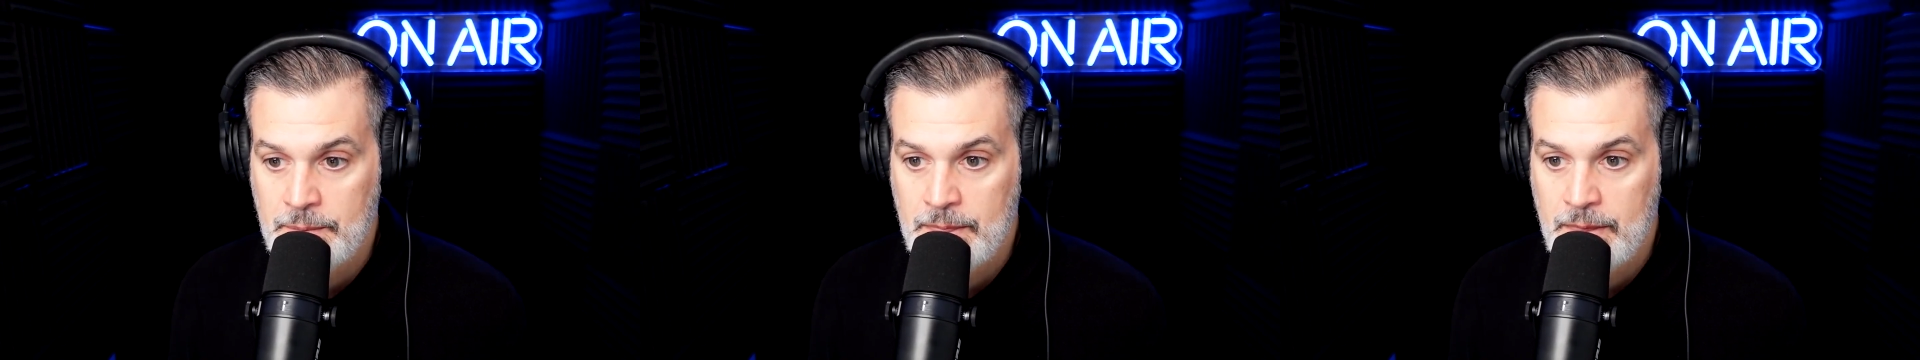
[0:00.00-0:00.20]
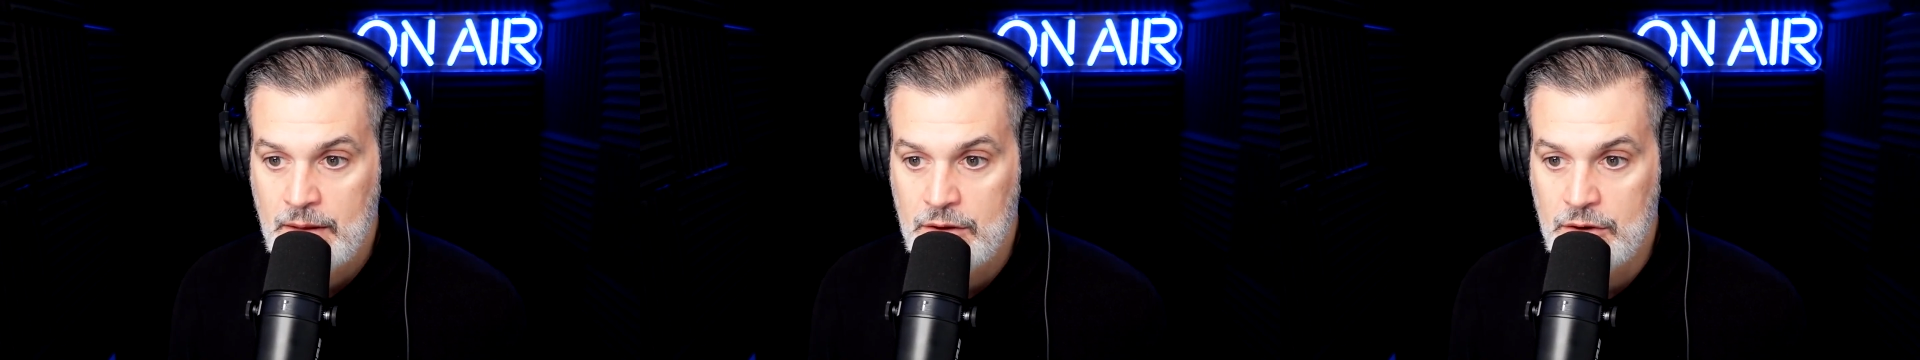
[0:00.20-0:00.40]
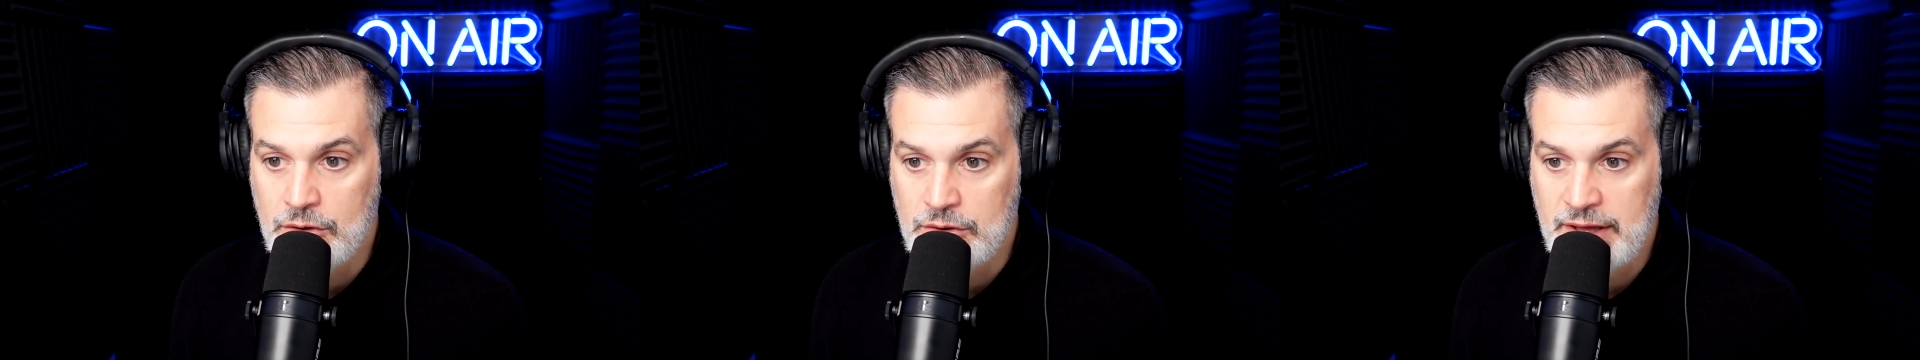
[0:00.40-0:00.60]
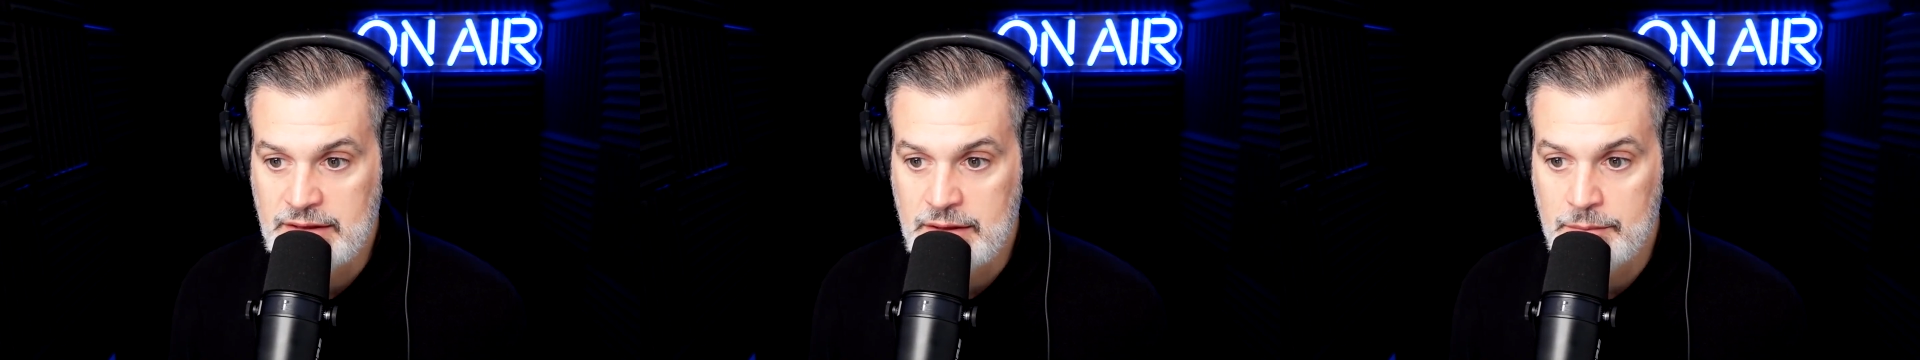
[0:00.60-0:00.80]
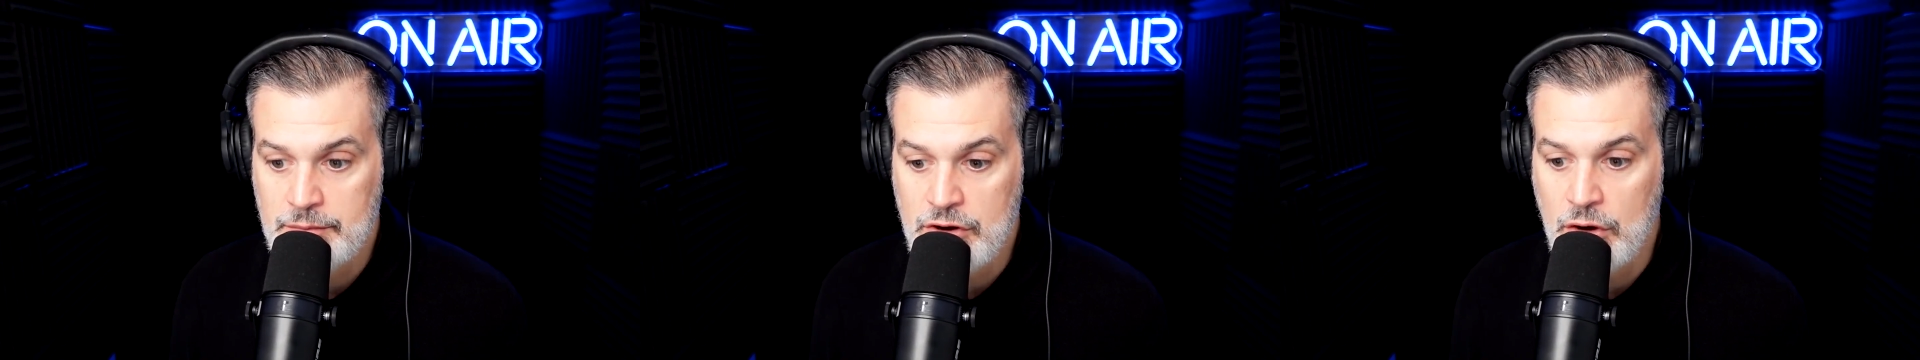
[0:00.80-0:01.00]
Let
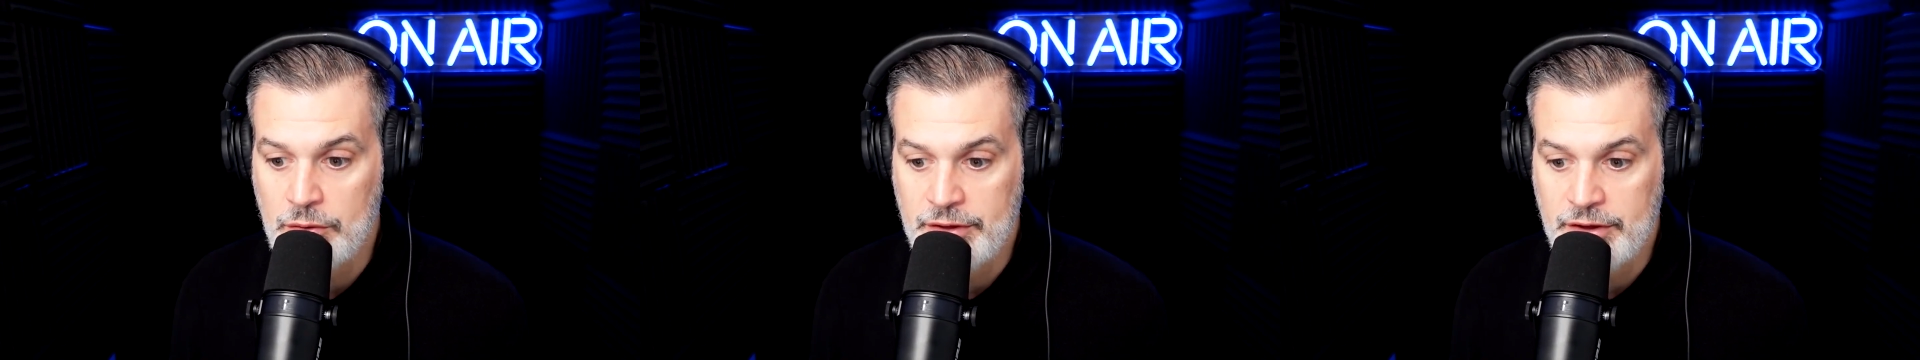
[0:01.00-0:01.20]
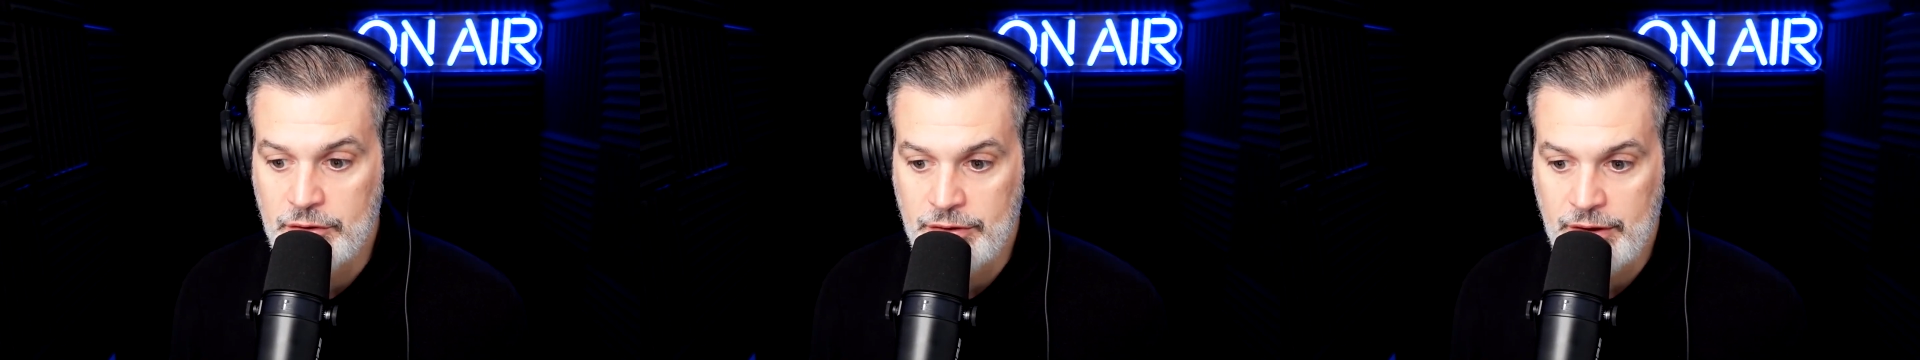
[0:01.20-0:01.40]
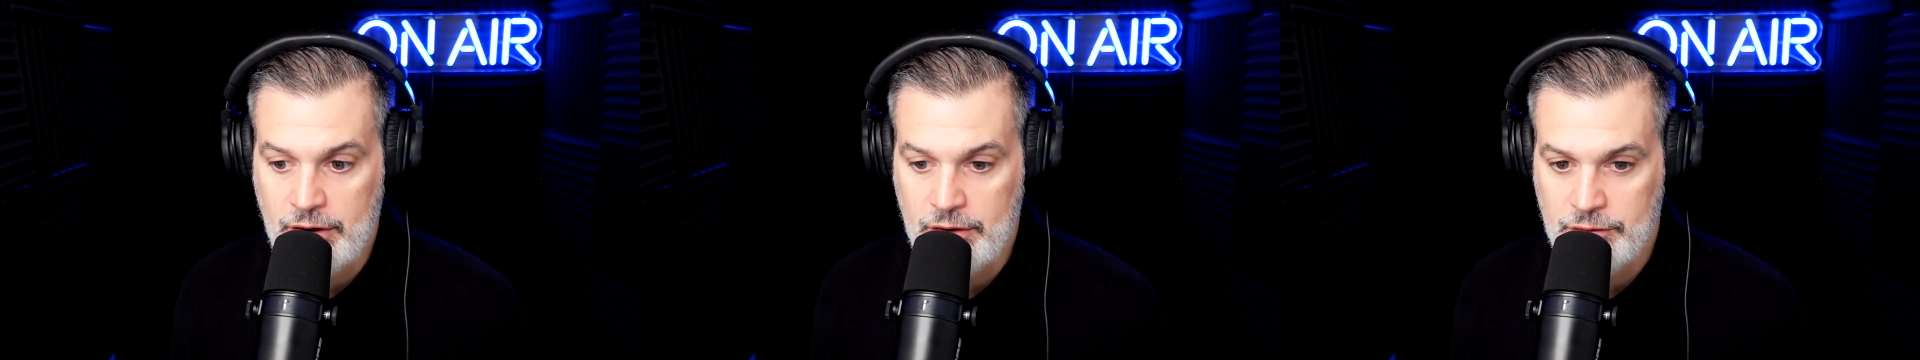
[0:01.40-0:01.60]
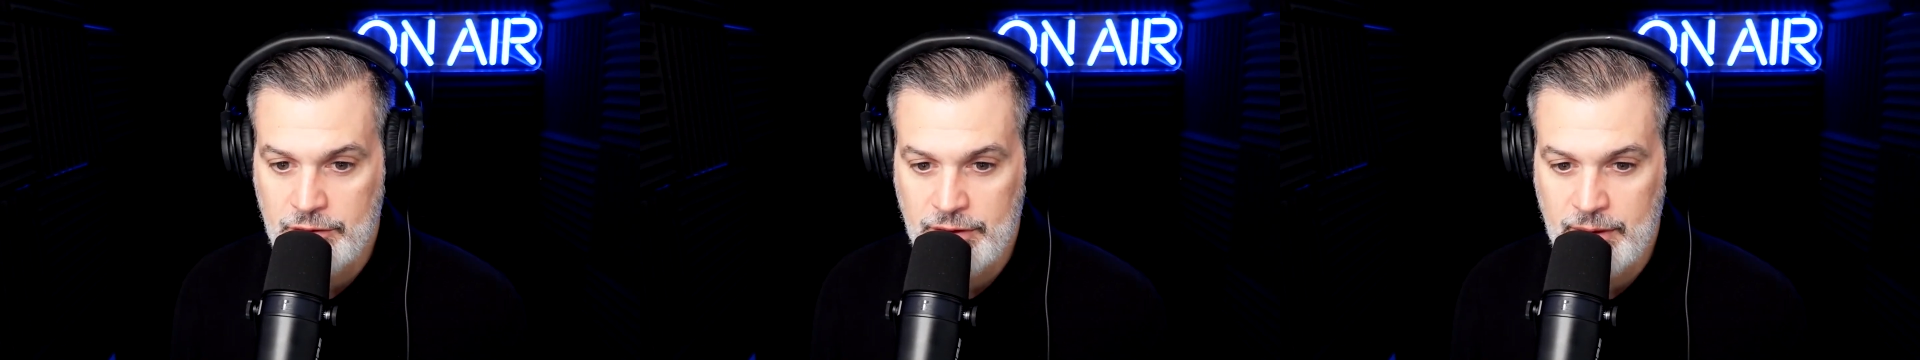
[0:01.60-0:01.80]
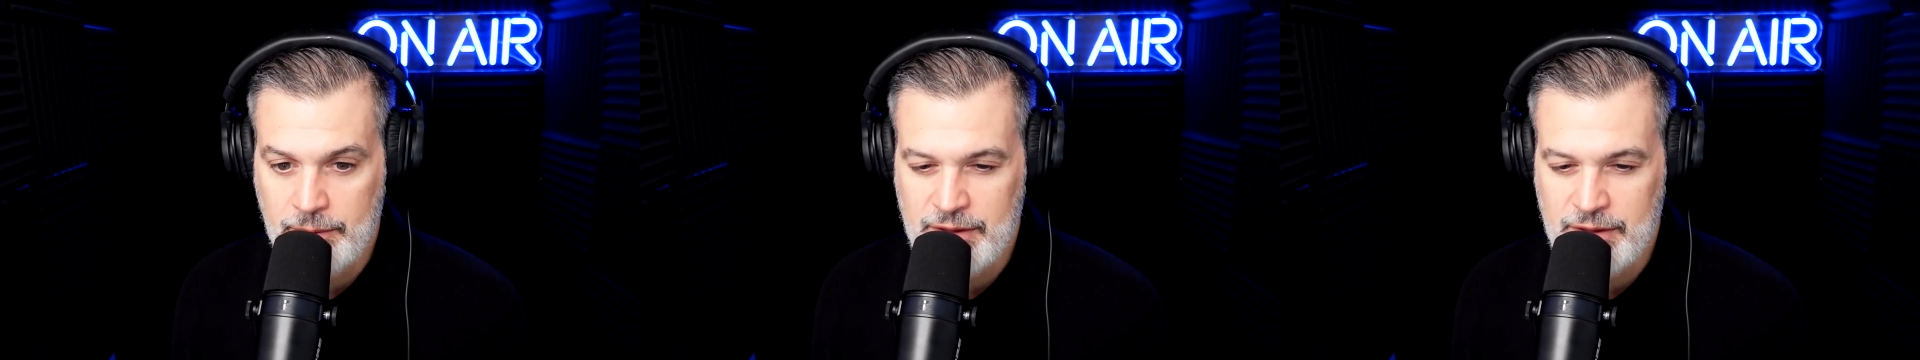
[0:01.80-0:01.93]
them know that you're there for them.